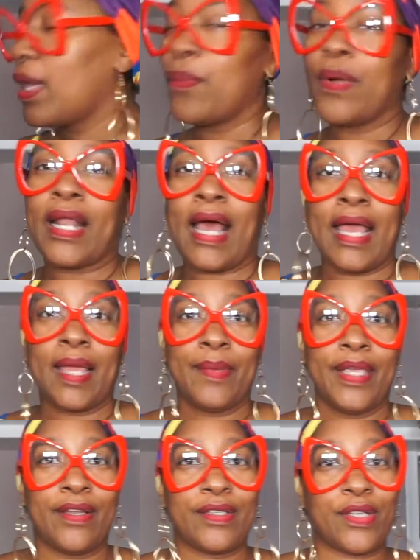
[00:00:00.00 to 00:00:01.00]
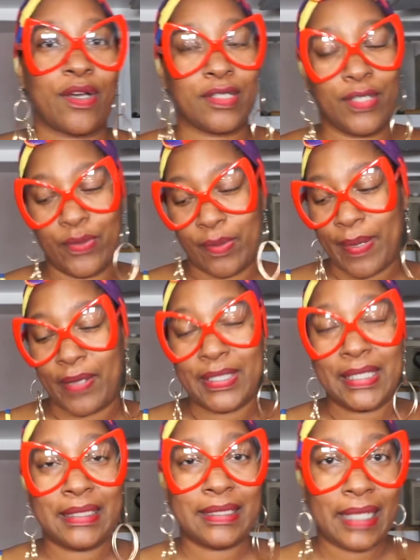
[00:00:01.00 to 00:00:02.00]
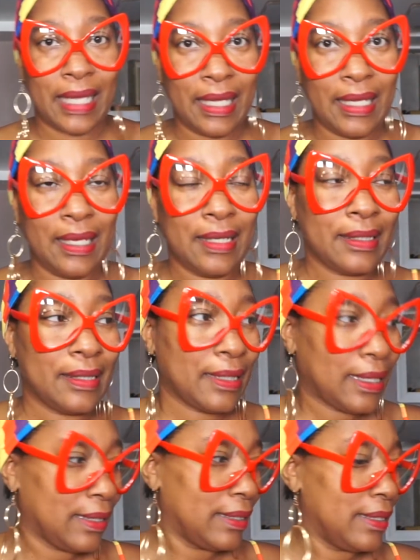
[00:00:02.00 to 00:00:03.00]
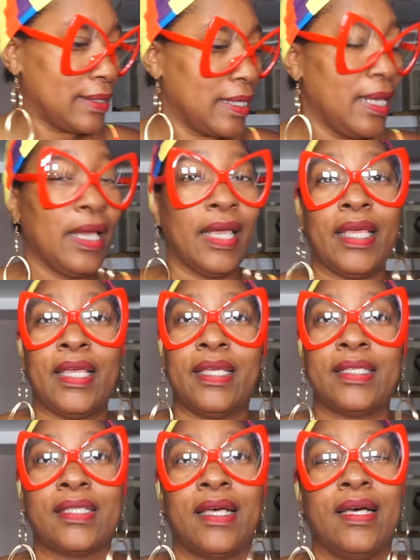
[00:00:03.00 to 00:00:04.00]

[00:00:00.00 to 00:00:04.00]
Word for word: What I am here to talk to you about today, guys, is